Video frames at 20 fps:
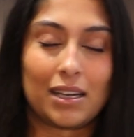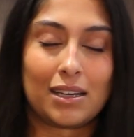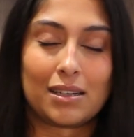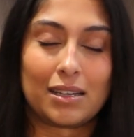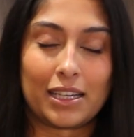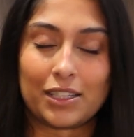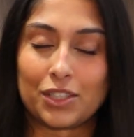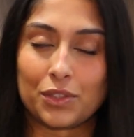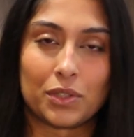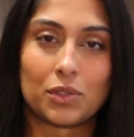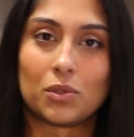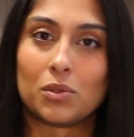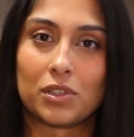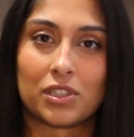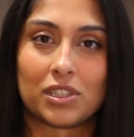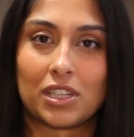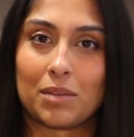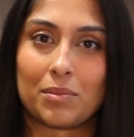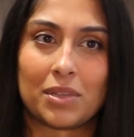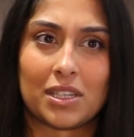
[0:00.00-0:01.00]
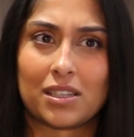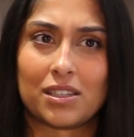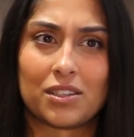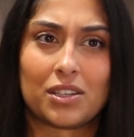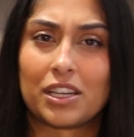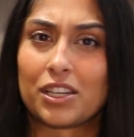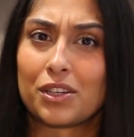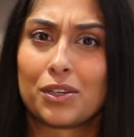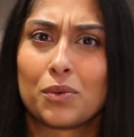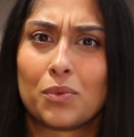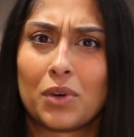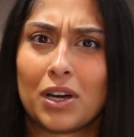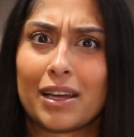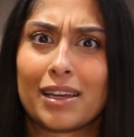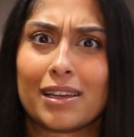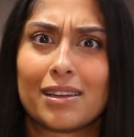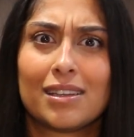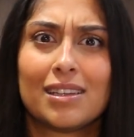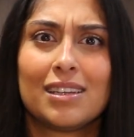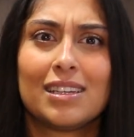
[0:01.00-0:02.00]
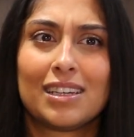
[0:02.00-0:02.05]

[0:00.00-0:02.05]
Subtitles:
I do it all the time. I don't know why.